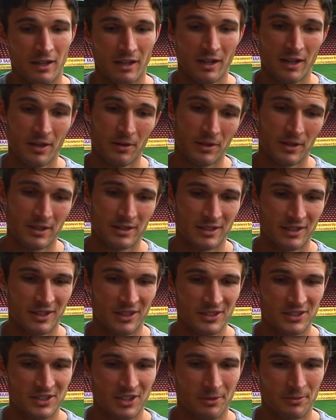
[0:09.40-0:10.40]
Yeah, well,
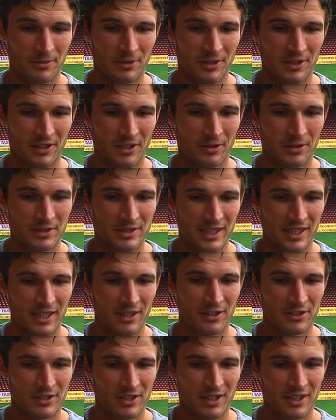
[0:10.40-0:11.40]
last time I was here,
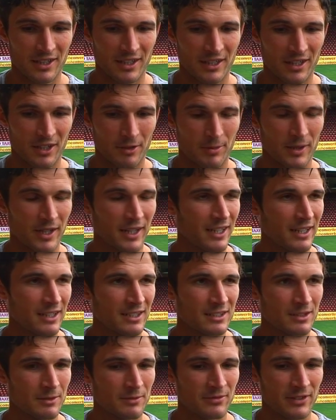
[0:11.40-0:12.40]
I was lucky that I played in
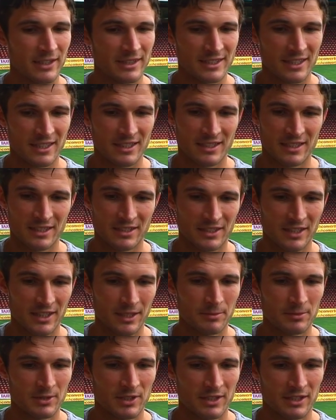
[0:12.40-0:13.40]
some fantastic
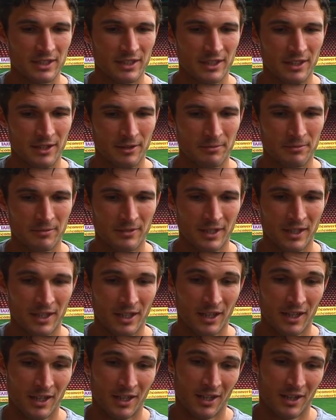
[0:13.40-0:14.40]
teams, and
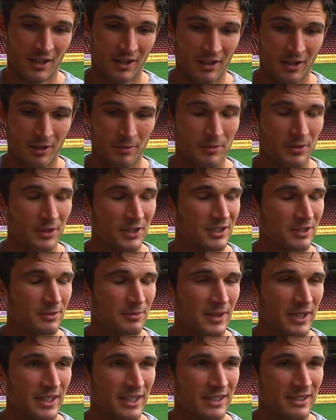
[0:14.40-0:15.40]
other boys have
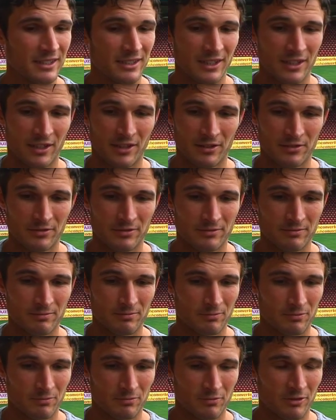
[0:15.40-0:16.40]
been, you know,
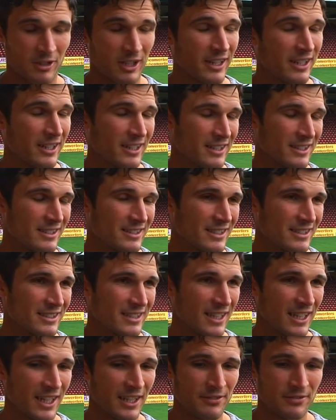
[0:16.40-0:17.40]
brilliant since
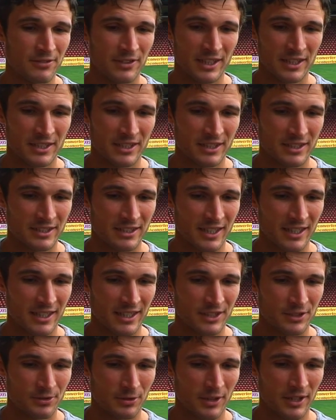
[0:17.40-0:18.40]
I left, finishing
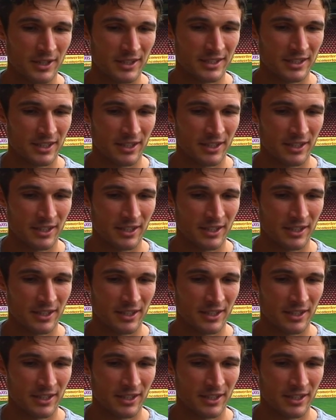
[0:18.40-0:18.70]
second twice.